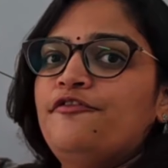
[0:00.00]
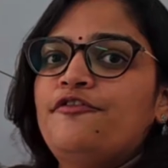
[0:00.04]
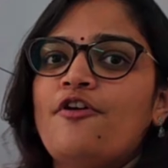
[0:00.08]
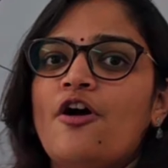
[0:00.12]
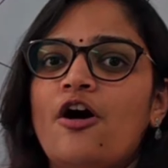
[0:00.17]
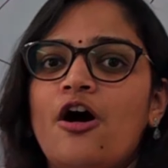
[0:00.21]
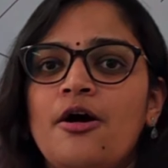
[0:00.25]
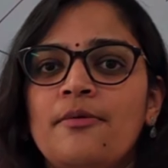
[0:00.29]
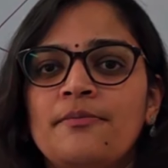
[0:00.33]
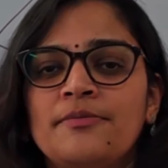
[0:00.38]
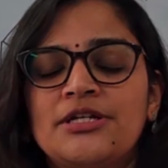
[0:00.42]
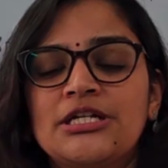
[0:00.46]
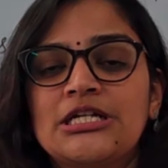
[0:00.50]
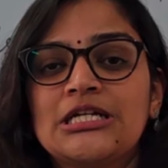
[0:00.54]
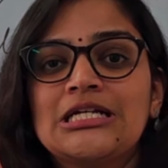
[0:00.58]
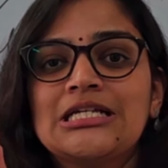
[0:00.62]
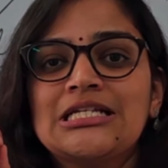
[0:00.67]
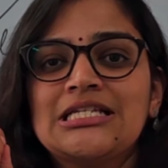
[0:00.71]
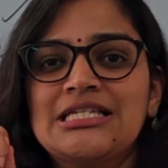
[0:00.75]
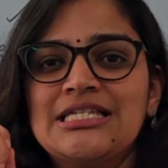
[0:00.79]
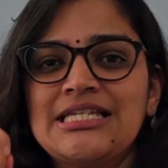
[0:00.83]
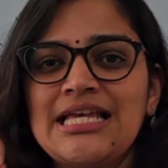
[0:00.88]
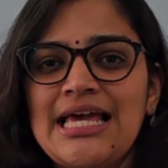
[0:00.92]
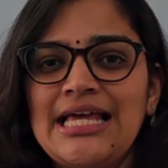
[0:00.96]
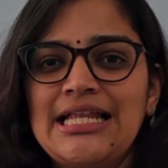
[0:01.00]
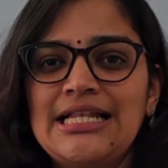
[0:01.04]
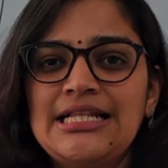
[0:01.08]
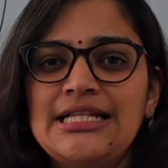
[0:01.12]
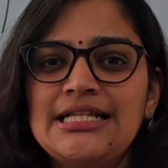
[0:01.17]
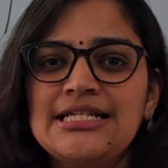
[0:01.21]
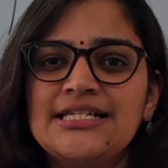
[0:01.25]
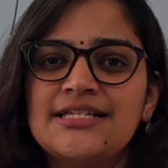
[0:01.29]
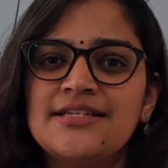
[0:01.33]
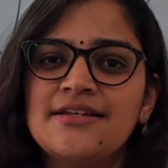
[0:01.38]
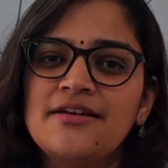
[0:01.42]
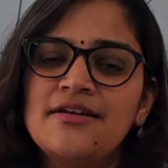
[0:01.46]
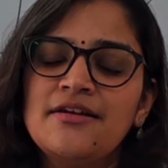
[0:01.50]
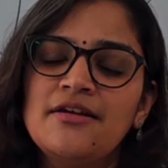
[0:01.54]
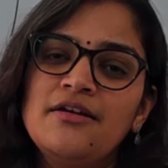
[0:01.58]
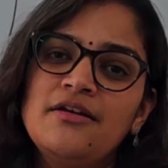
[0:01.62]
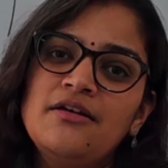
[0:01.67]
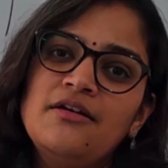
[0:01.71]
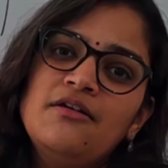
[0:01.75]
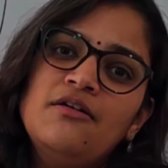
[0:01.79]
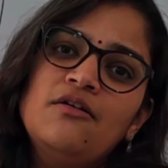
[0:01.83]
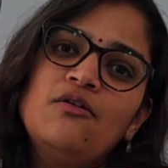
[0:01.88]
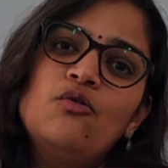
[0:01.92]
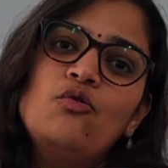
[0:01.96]
formed cells
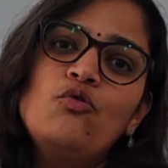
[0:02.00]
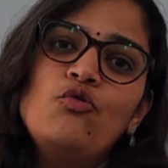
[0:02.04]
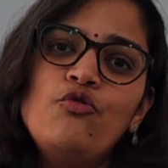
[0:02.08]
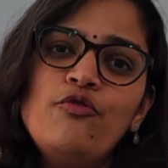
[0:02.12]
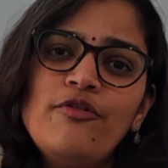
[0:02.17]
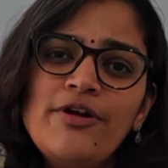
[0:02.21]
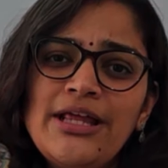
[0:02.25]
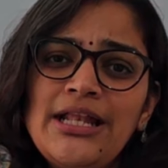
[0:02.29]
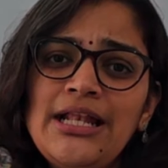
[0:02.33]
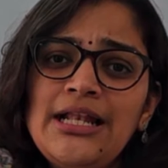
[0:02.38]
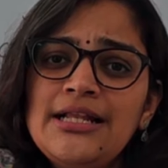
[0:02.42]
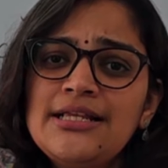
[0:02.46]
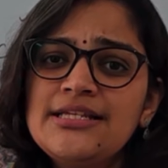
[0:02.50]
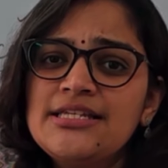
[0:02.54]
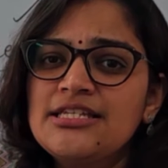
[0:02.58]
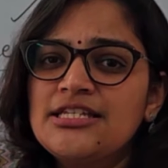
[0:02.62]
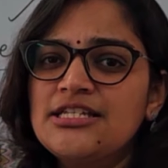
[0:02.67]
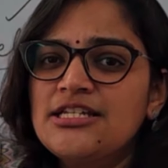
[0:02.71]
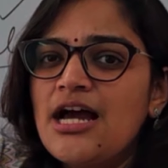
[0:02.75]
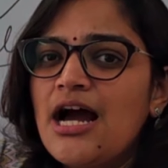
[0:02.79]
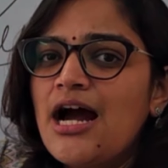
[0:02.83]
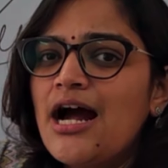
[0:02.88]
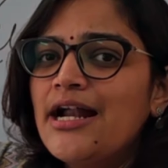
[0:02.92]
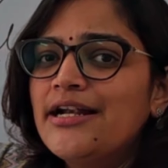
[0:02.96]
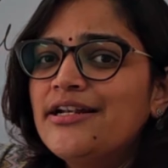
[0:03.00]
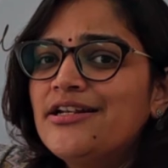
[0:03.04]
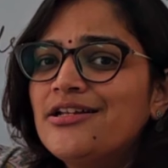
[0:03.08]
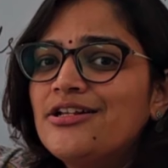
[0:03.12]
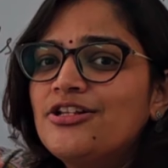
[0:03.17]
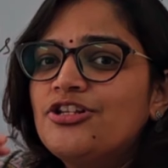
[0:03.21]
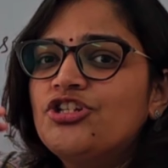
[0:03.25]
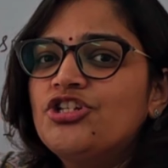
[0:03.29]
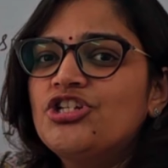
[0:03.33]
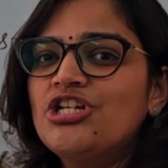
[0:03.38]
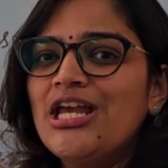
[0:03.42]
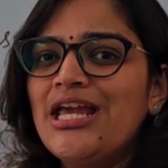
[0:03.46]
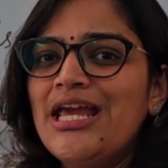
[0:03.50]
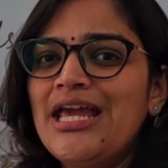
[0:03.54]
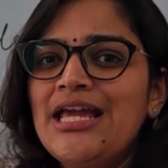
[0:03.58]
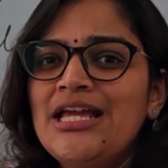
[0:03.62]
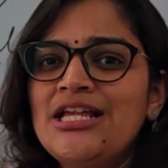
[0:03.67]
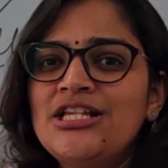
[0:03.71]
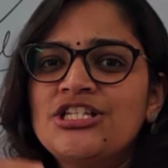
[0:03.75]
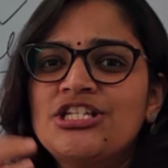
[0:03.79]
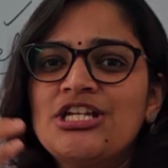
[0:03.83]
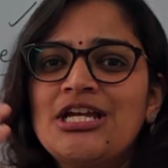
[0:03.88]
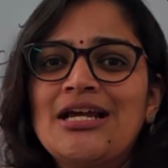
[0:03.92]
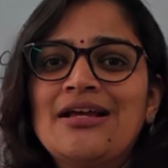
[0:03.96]
will start
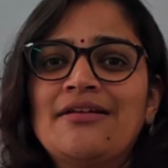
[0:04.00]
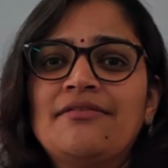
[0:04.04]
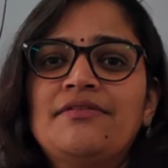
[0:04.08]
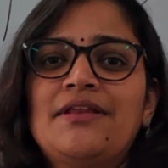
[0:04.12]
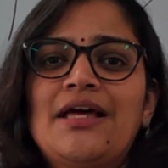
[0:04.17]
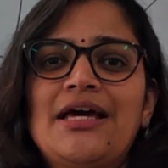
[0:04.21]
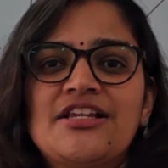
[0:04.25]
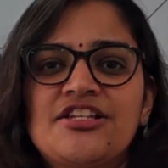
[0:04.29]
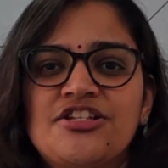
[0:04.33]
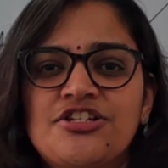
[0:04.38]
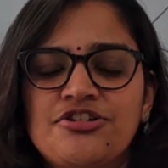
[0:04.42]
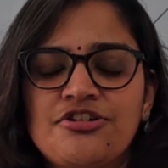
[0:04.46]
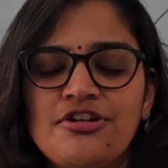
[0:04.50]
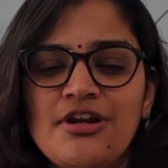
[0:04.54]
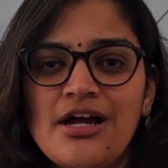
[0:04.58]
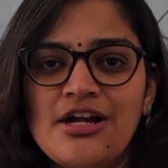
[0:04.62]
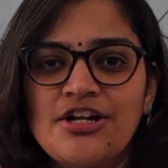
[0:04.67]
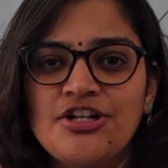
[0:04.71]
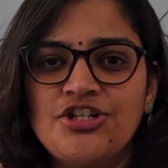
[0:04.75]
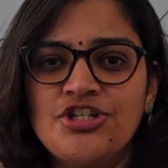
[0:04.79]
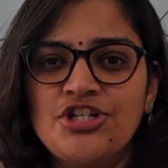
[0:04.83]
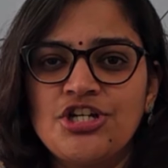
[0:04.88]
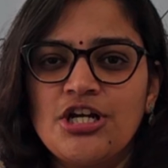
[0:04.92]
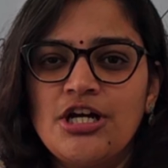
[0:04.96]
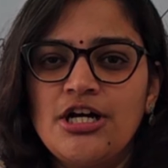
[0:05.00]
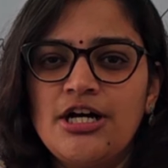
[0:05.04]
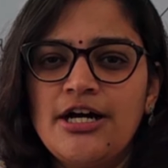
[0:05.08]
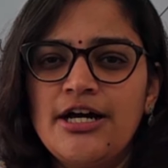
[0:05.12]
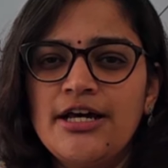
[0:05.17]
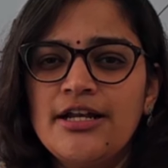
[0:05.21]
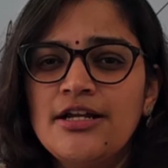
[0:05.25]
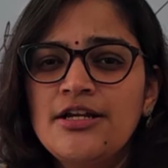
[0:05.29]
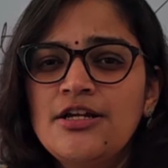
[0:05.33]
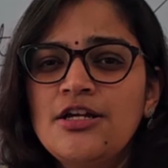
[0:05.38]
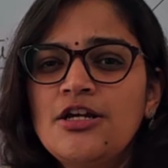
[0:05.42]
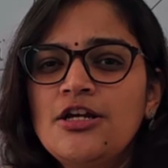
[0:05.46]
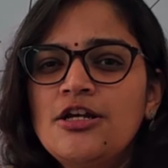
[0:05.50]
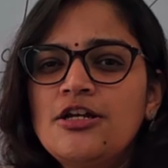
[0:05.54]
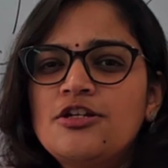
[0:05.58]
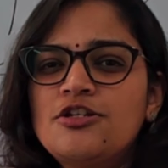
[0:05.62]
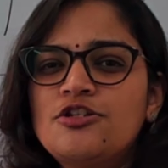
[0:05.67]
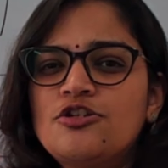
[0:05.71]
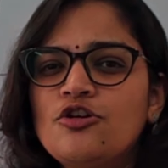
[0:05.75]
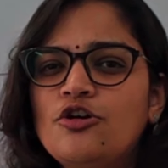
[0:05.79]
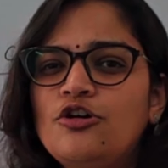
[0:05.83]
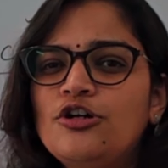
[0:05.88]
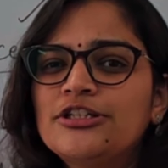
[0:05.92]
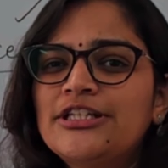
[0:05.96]
changing their structure
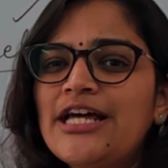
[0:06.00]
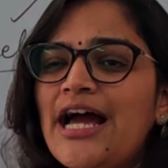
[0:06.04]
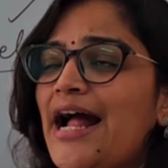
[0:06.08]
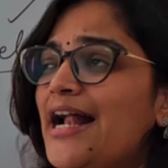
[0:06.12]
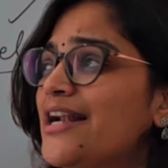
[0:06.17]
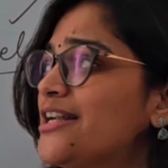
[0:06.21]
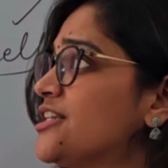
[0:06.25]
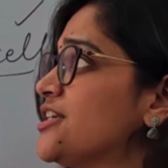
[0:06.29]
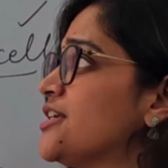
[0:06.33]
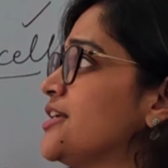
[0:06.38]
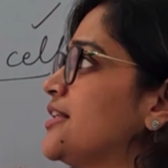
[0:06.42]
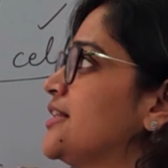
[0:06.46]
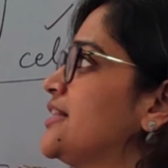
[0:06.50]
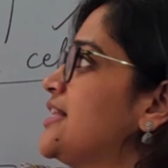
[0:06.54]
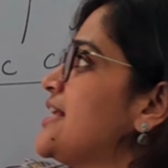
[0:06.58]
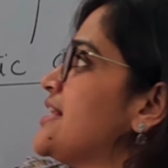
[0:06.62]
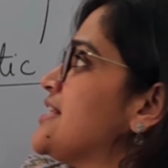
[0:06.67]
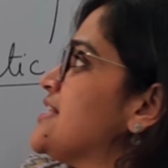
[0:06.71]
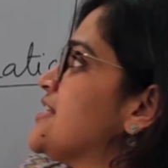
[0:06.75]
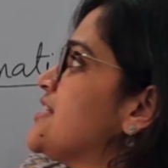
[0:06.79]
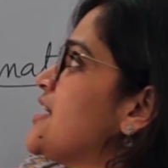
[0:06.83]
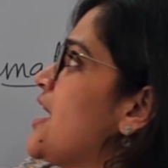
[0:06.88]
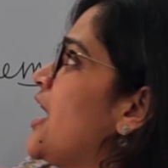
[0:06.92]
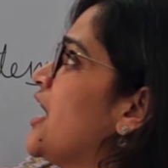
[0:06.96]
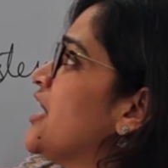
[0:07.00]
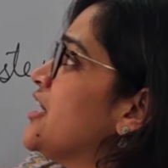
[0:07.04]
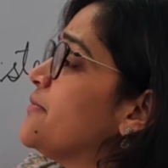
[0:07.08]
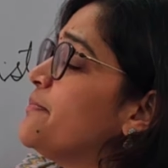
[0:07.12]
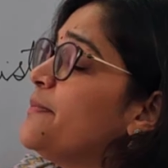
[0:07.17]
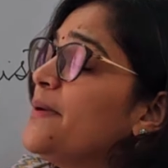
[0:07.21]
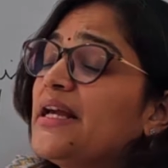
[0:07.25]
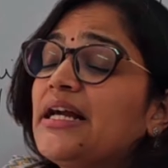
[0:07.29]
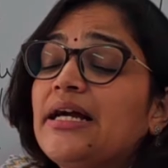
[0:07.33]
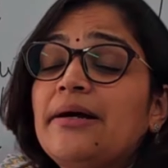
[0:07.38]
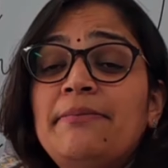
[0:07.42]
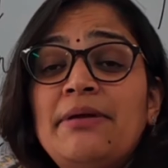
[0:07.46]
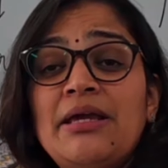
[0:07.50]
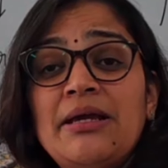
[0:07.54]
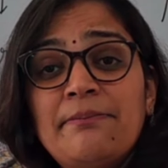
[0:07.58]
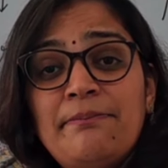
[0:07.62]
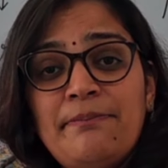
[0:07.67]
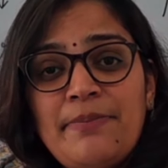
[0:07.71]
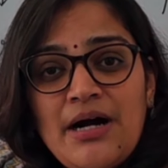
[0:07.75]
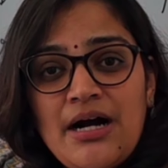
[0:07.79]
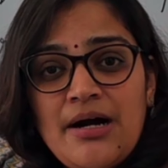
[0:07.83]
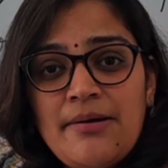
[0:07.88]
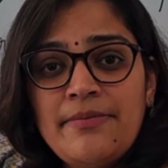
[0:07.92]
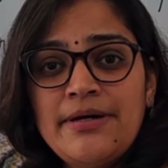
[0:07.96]
so that they start becoming
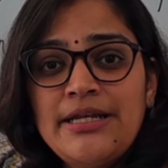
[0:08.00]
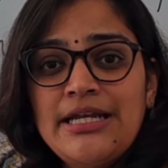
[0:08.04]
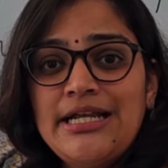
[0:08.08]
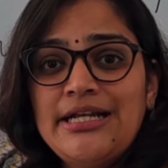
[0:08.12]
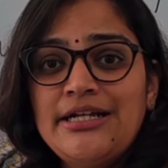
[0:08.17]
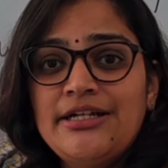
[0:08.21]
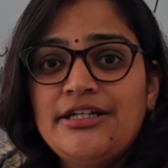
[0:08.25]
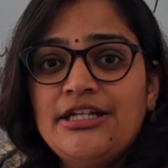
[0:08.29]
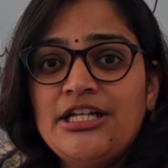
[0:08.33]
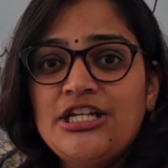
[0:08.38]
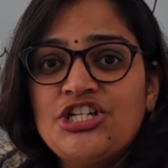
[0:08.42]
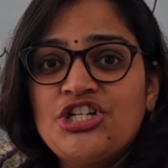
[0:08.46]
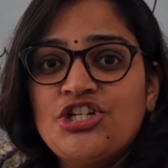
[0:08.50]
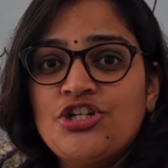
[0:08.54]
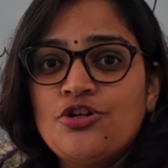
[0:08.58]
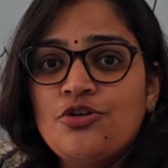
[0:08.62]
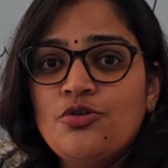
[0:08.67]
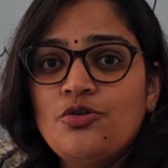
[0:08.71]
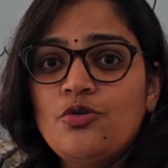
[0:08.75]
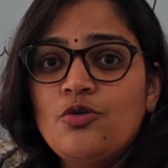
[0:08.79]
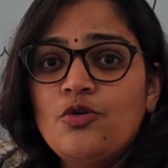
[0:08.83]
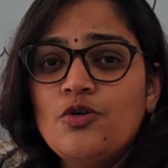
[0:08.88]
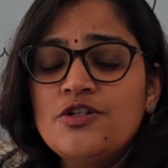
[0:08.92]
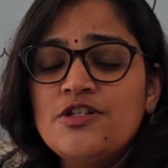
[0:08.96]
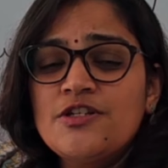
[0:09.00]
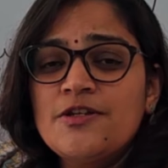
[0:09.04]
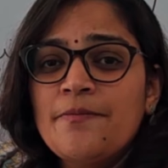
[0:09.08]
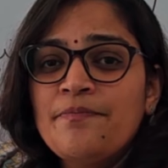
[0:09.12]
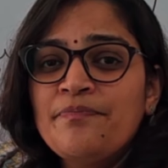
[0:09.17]
permanent tissues